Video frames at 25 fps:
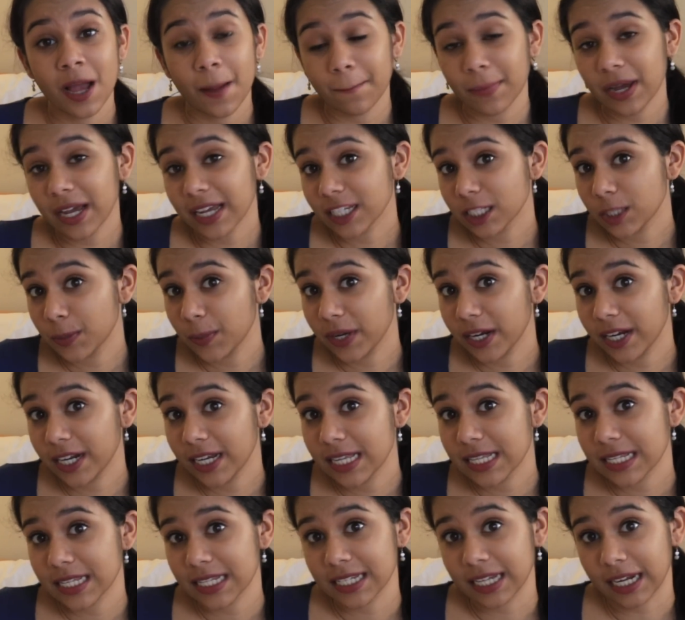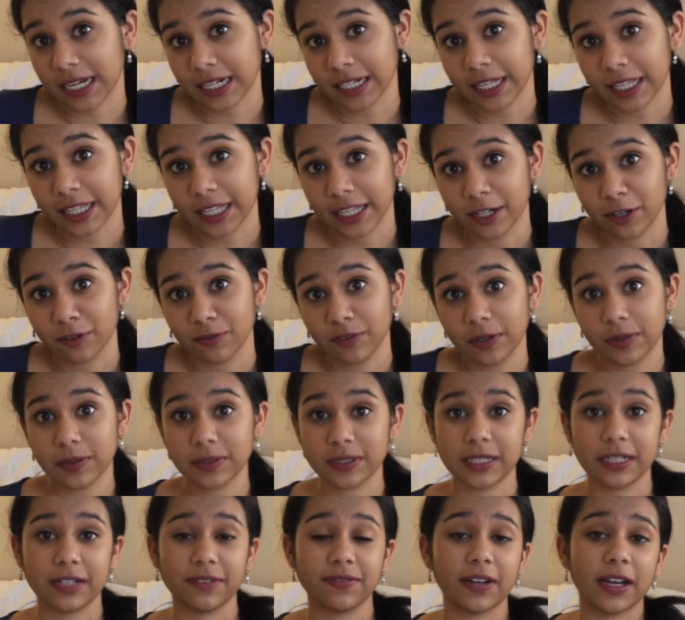my experience in technical
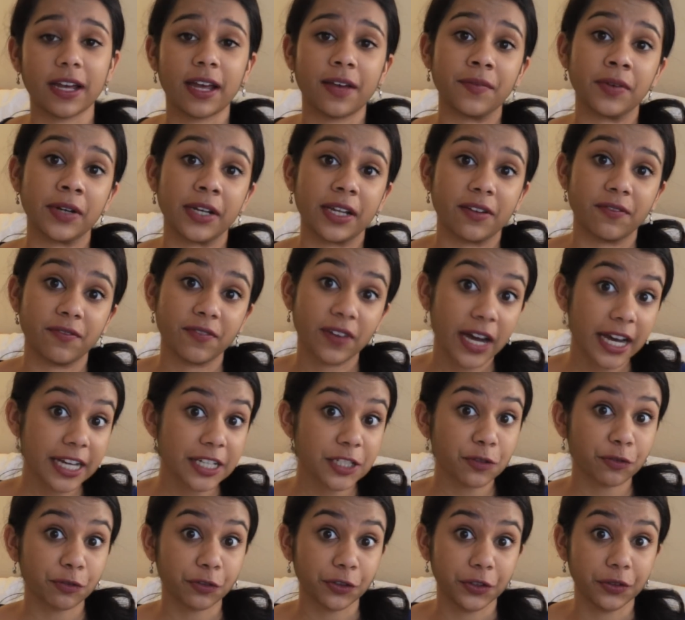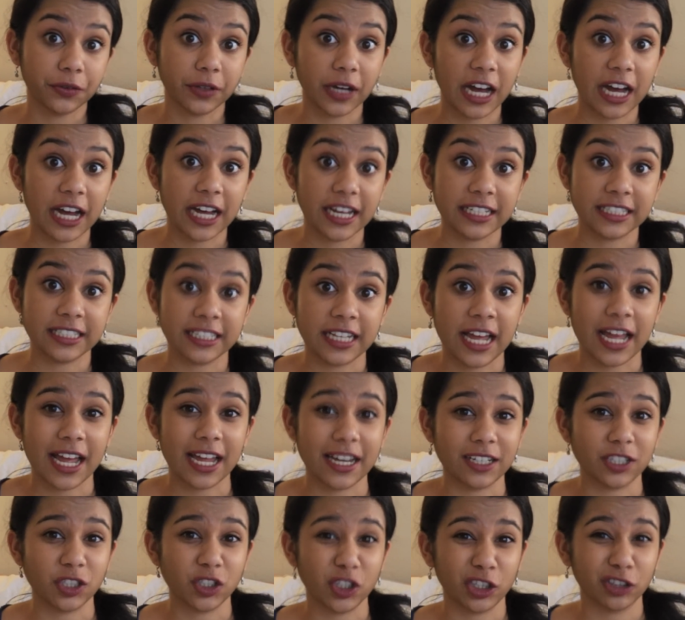interviews and if I have any advice for you guys
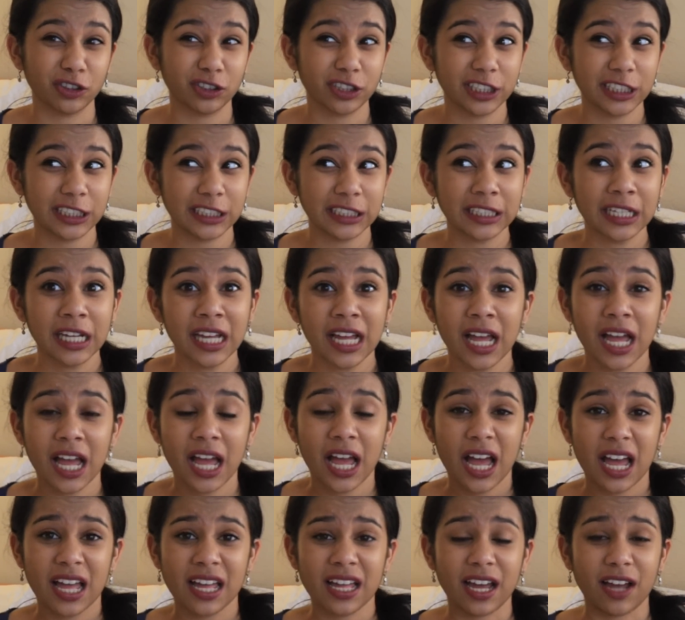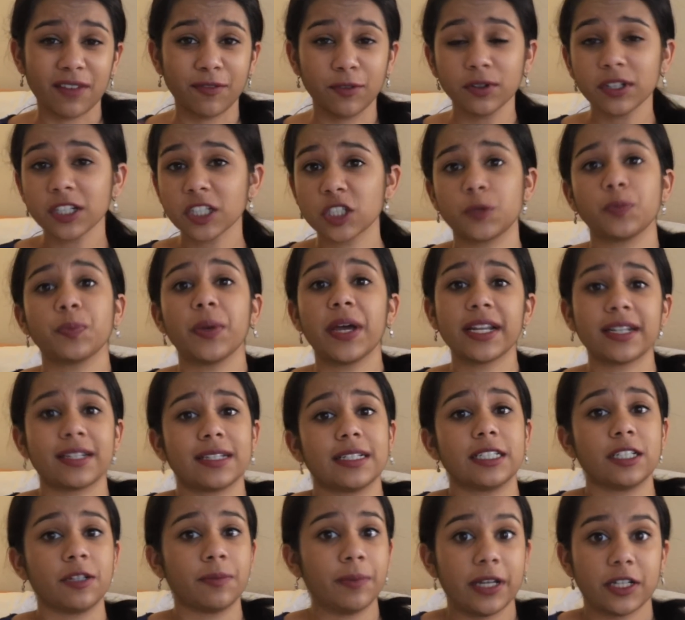and generally I've only spent
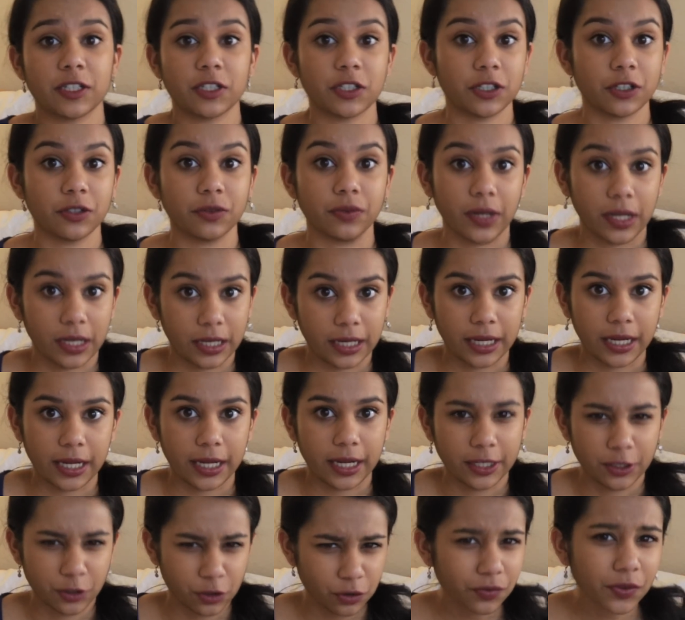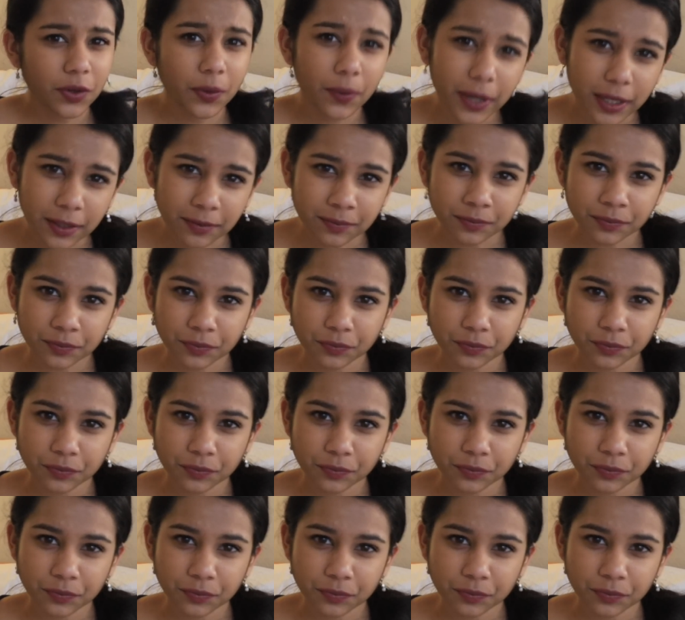a semester really interviewing